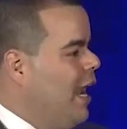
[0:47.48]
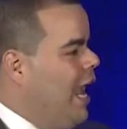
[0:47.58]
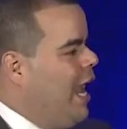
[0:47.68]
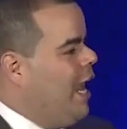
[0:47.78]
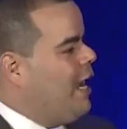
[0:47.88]

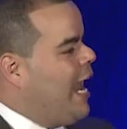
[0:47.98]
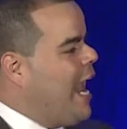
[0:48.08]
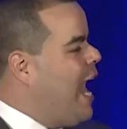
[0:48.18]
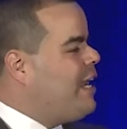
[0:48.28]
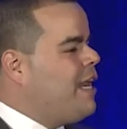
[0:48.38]
And I
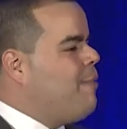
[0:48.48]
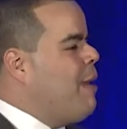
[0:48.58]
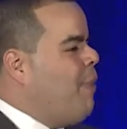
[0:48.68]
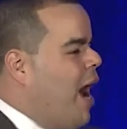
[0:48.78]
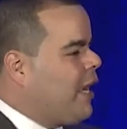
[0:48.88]
had it in
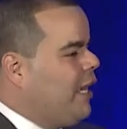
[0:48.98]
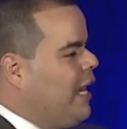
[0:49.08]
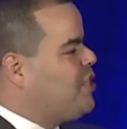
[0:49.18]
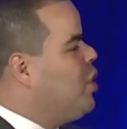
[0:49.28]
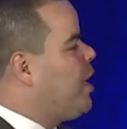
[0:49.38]
my pocket,
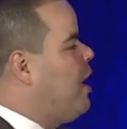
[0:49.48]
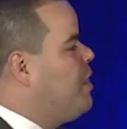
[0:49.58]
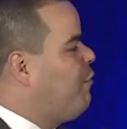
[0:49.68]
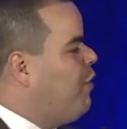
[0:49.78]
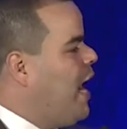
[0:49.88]
and I took it
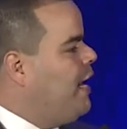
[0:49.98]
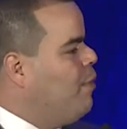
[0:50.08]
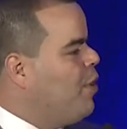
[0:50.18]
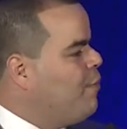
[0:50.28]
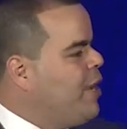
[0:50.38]
on the flight.
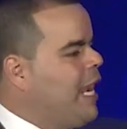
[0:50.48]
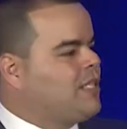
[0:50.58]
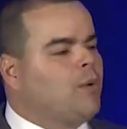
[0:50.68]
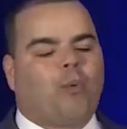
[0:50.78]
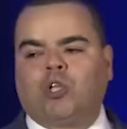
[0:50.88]
And when we
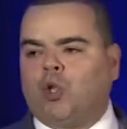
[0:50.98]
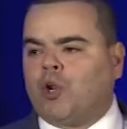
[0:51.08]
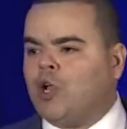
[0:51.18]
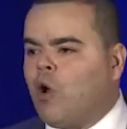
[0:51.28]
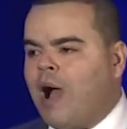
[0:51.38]
got to Puerto
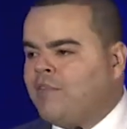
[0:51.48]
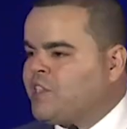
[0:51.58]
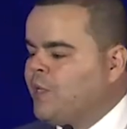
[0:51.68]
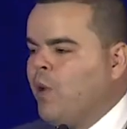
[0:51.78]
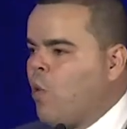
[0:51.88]
Rico,
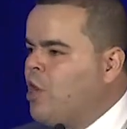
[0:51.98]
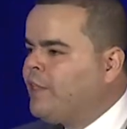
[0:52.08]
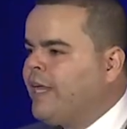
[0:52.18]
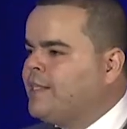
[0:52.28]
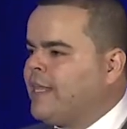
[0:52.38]
obviously, we
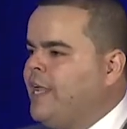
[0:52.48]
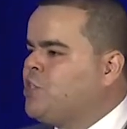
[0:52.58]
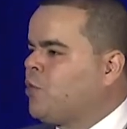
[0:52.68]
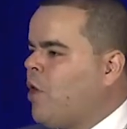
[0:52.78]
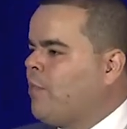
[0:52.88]
weren't there to
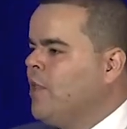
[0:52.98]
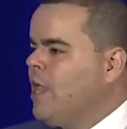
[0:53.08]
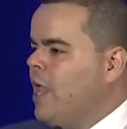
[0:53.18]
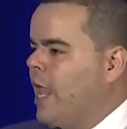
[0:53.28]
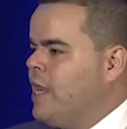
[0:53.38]
interrupt
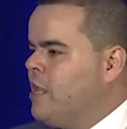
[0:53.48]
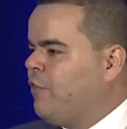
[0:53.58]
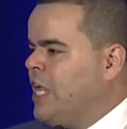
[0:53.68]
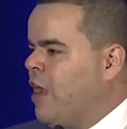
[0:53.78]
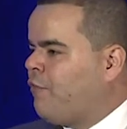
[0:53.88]
any
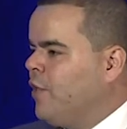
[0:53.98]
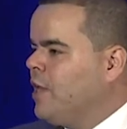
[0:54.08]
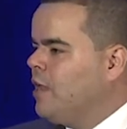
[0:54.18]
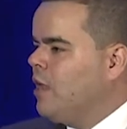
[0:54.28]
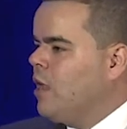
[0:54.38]
of the
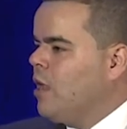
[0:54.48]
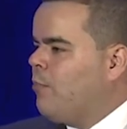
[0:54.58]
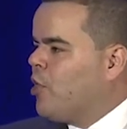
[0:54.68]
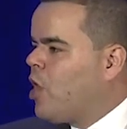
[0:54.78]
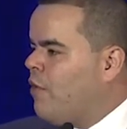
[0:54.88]
effort.
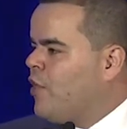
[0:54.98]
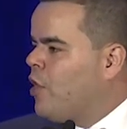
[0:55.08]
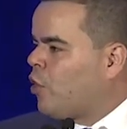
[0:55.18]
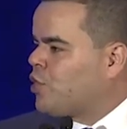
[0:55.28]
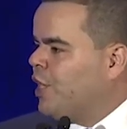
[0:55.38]
But
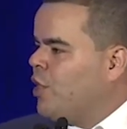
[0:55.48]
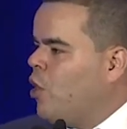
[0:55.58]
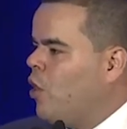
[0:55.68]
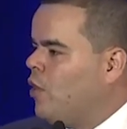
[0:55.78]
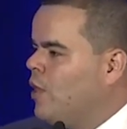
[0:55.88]
Governor
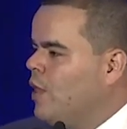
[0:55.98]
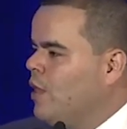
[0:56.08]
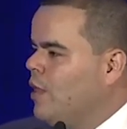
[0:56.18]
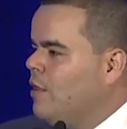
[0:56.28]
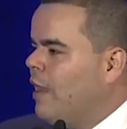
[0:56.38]
Rosario,
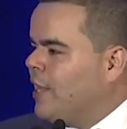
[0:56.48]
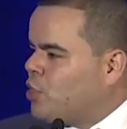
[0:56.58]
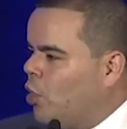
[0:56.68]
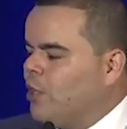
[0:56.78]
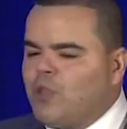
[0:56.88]
I
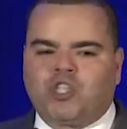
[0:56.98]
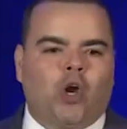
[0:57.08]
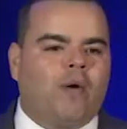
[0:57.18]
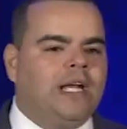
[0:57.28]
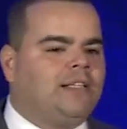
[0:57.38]
told him the
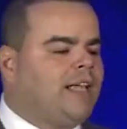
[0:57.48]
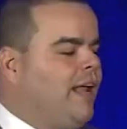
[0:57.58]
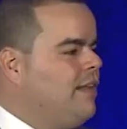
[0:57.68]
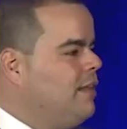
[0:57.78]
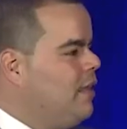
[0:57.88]
story, and he
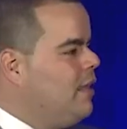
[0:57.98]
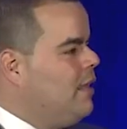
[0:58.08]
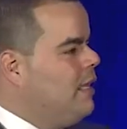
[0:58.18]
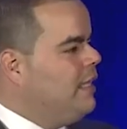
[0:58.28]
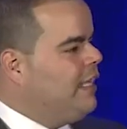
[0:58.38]
said,
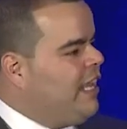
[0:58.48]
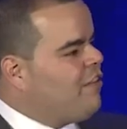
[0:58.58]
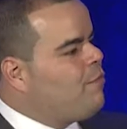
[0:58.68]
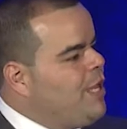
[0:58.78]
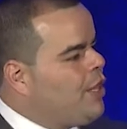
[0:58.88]

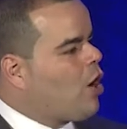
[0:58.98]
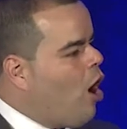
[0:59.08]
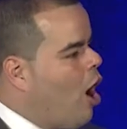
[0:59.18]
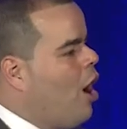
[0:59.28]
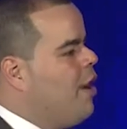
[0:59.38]
Give me the
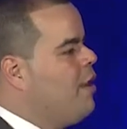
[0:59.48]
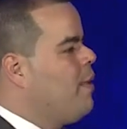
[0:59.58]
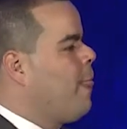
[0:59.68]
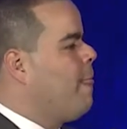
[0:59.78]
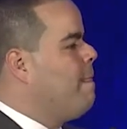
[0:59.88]
card
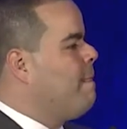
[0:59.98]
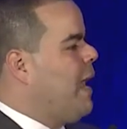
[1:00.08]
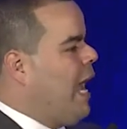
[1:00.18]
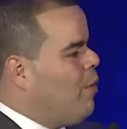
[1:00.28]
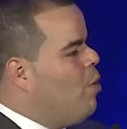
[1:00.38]

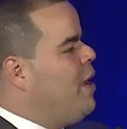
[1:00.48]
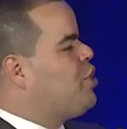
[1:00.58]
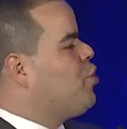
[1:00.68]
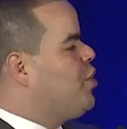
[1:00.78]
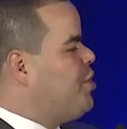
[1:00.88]
I will make
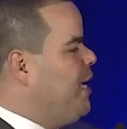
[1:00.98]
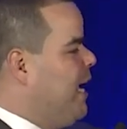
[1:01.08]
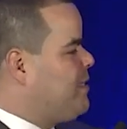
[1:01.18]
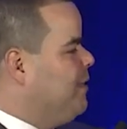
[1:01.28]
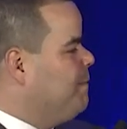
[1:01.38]
sure she
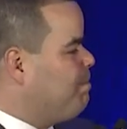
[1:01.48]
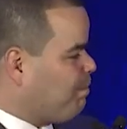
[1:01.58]
gets it.